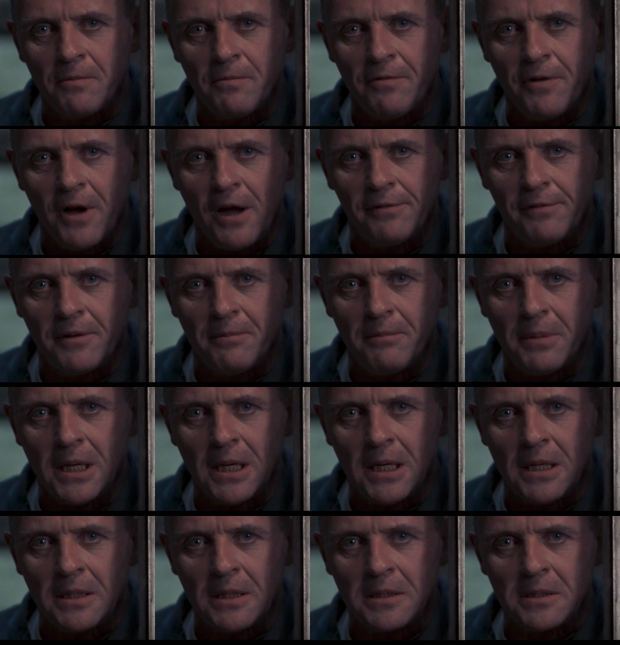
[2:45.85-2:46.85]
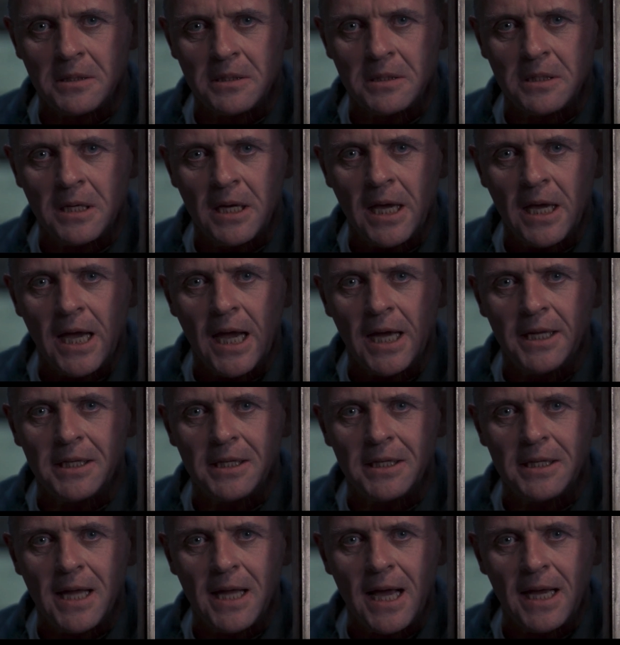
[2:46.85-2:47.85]
fava beans and a
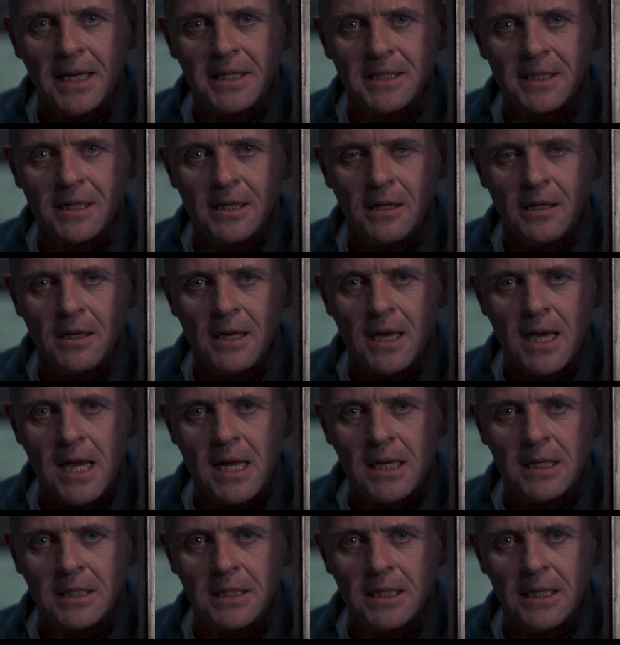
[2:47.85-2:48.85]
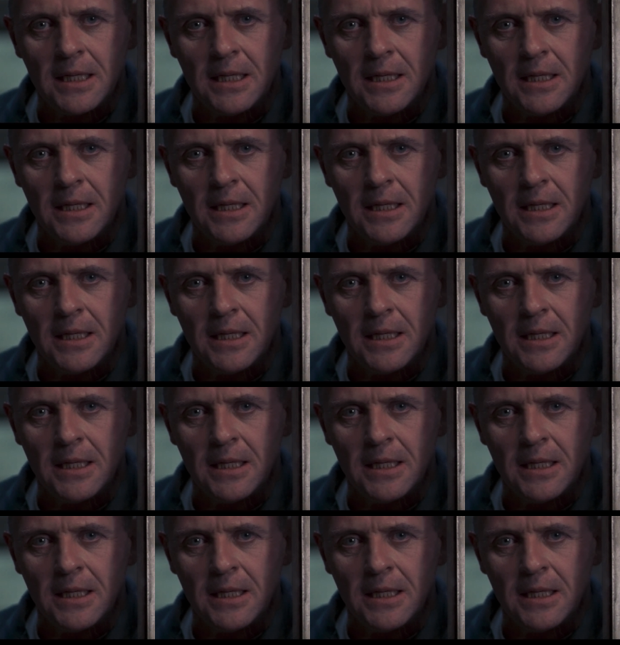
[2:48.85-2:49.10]
nice Chianti.